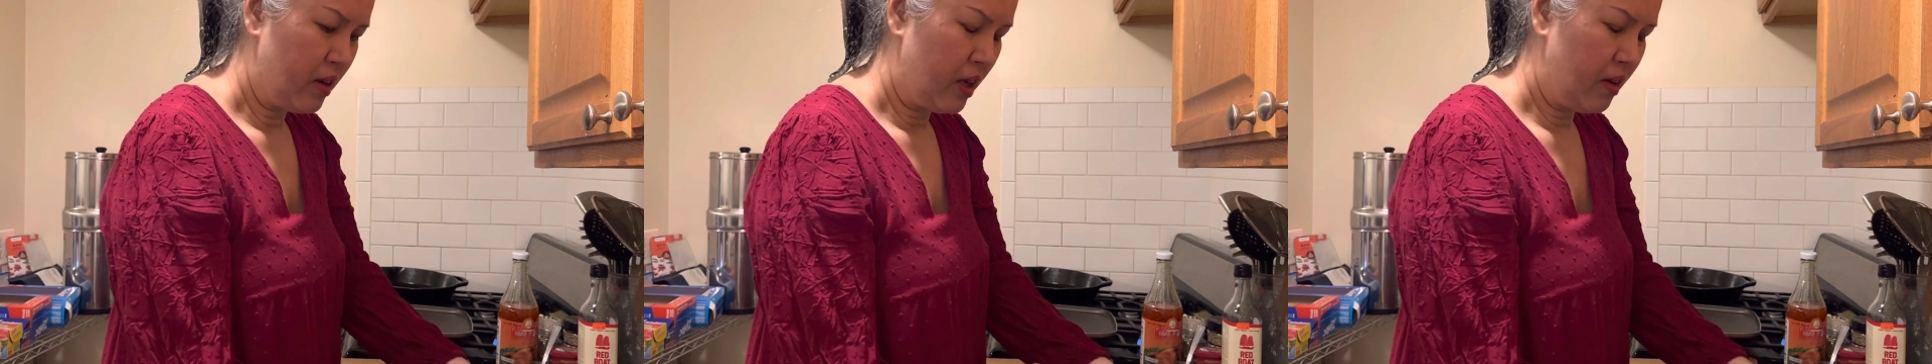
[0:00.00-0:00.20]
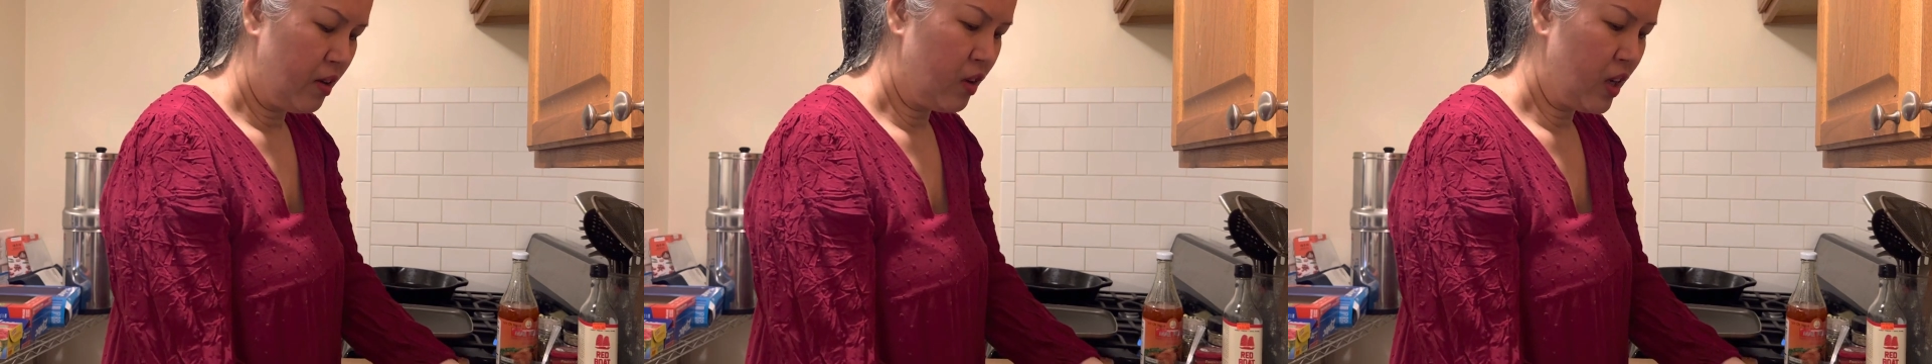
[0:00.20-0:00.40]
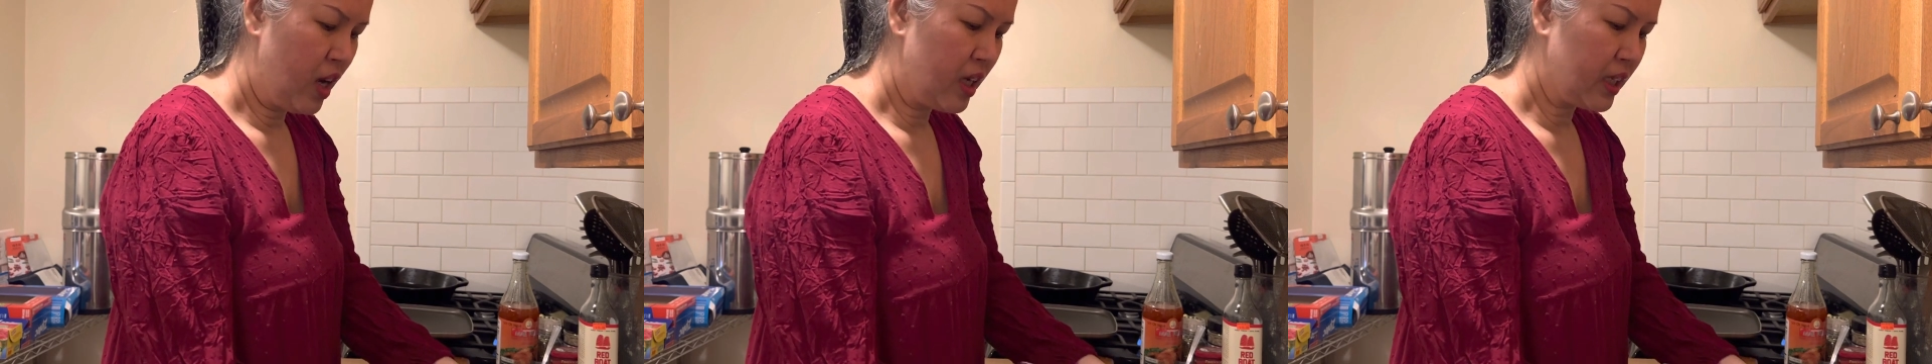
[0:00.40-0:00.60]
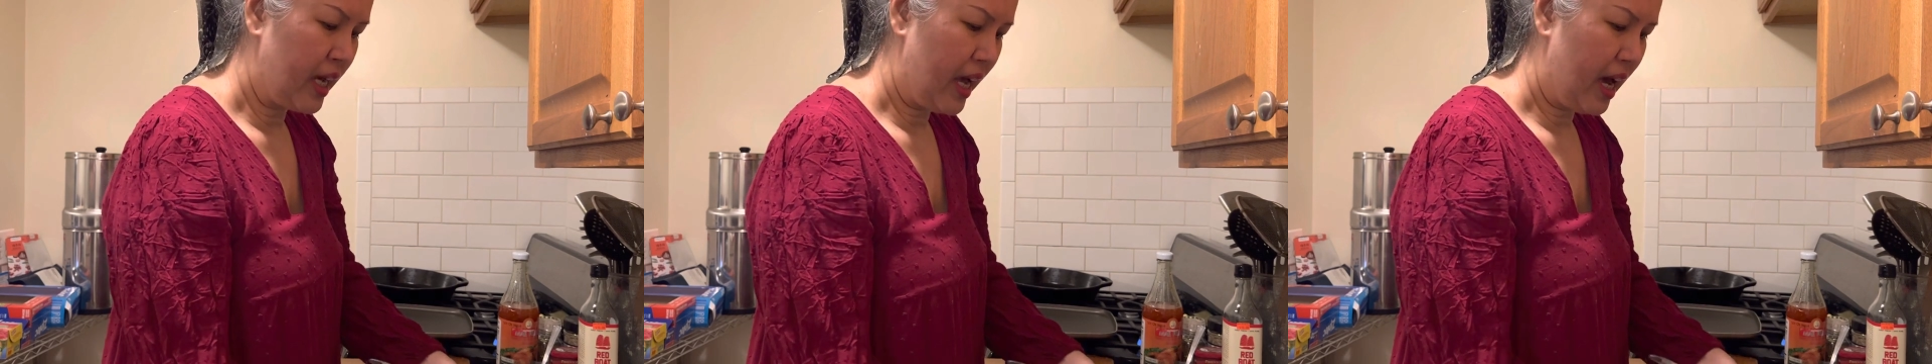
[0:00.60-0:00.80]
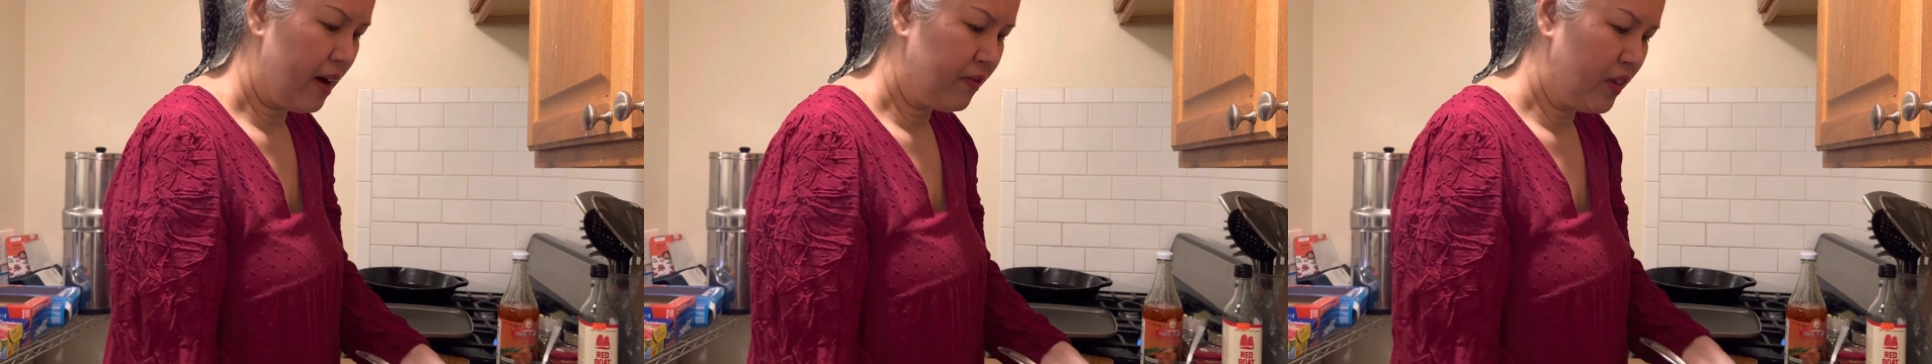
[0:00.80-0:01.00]
you're not
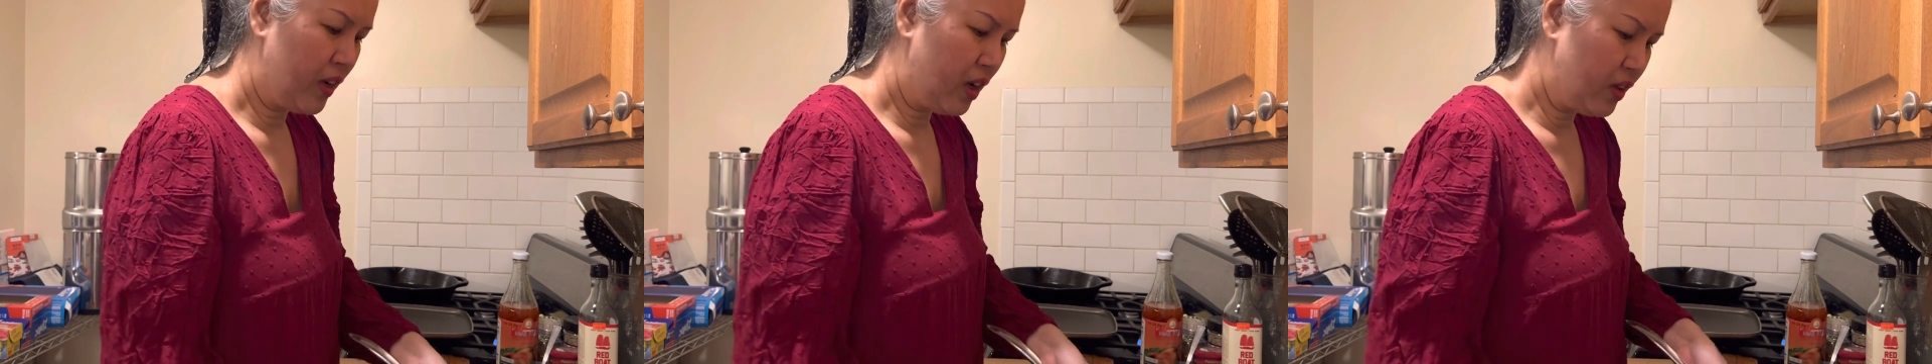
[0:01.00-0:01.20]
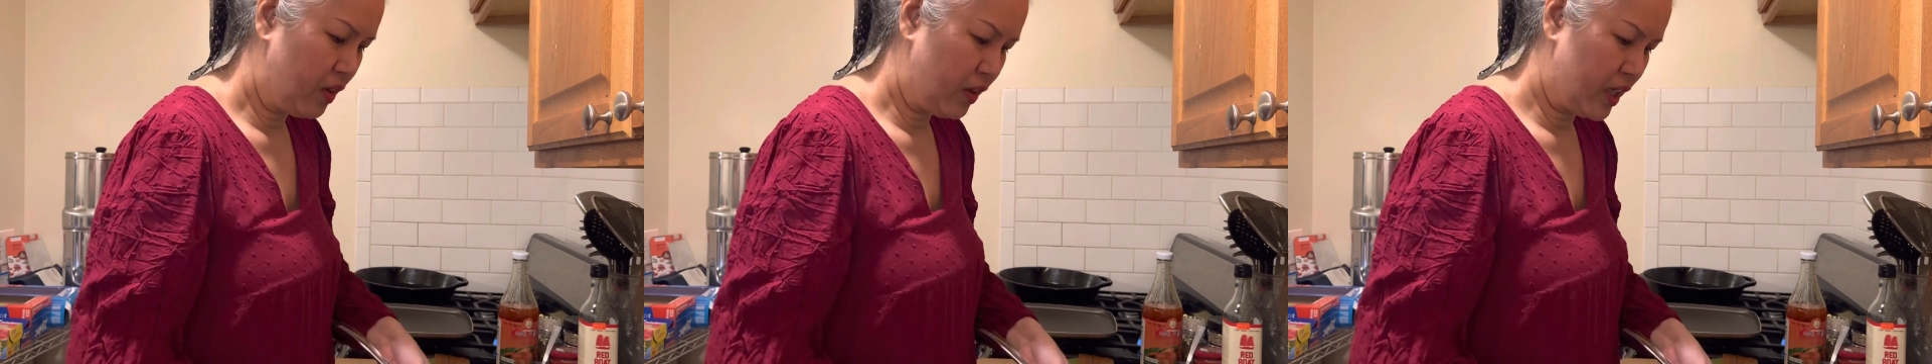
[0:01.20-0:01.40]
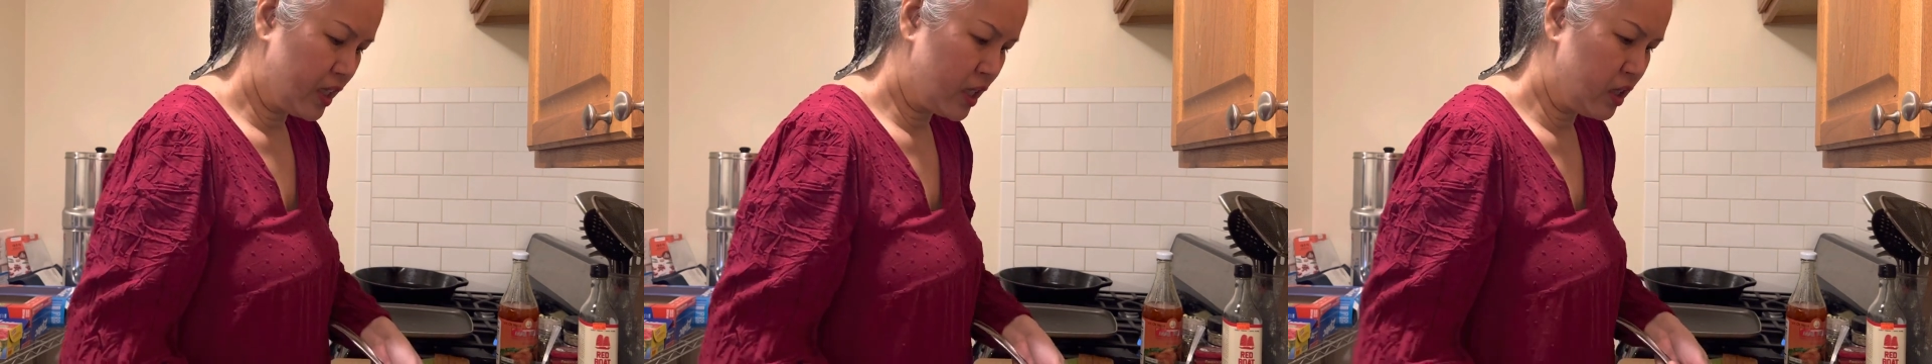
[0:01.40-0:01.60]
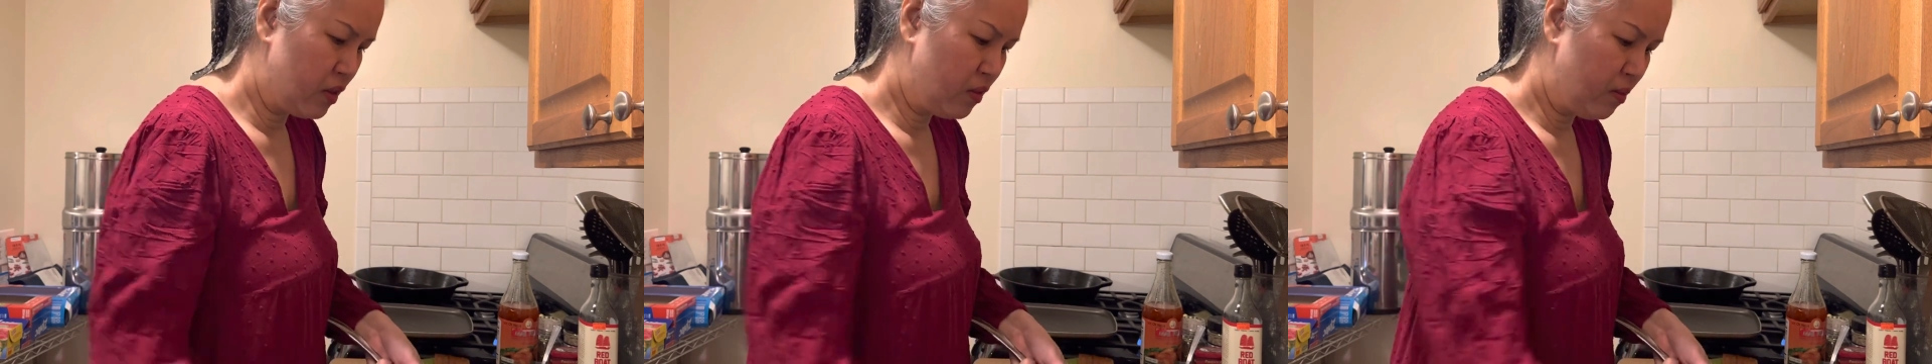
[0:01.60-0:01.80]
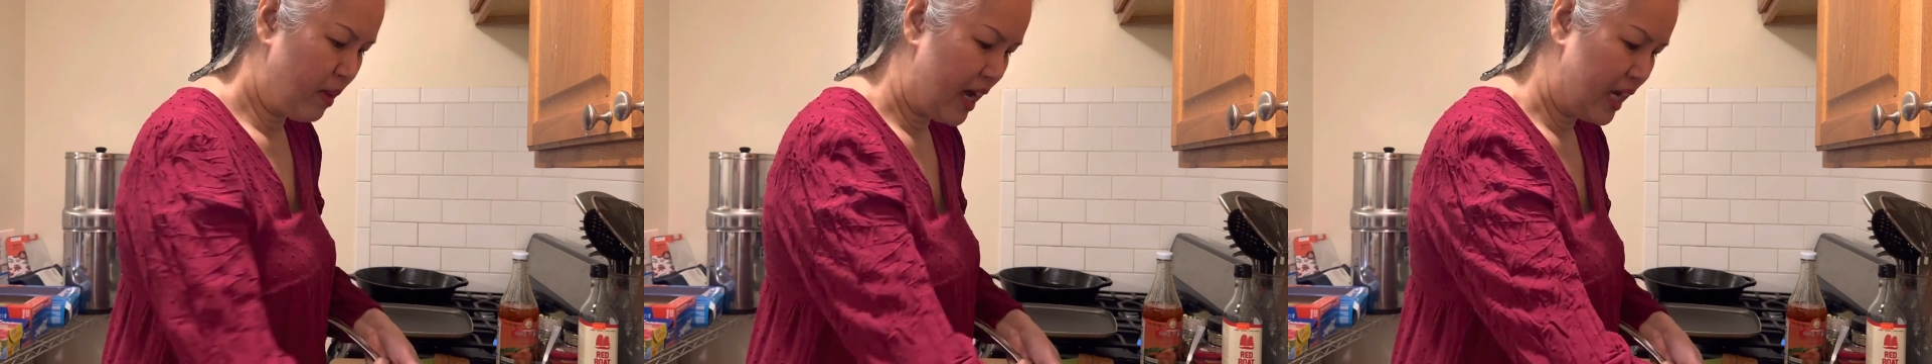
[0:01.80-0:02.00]
careful you eat too
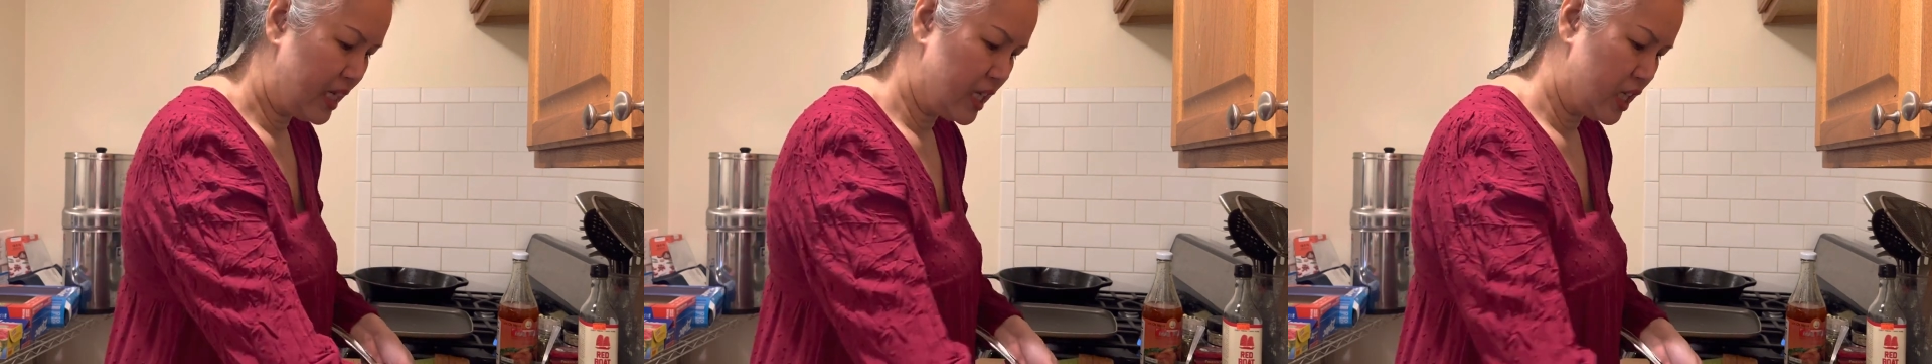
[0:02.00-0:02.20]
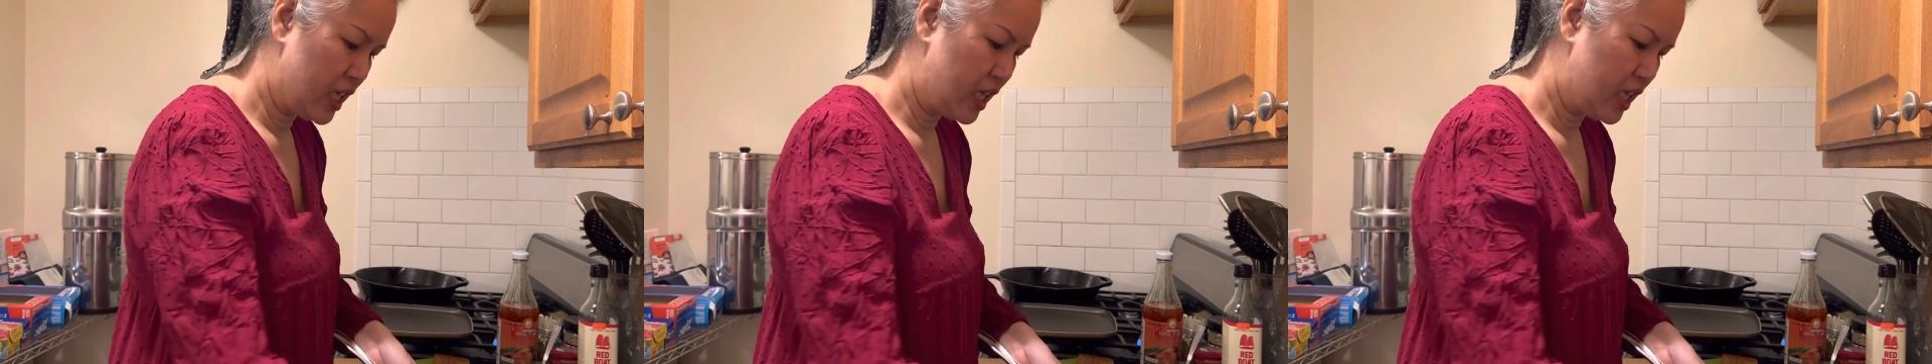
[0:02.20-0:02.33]
much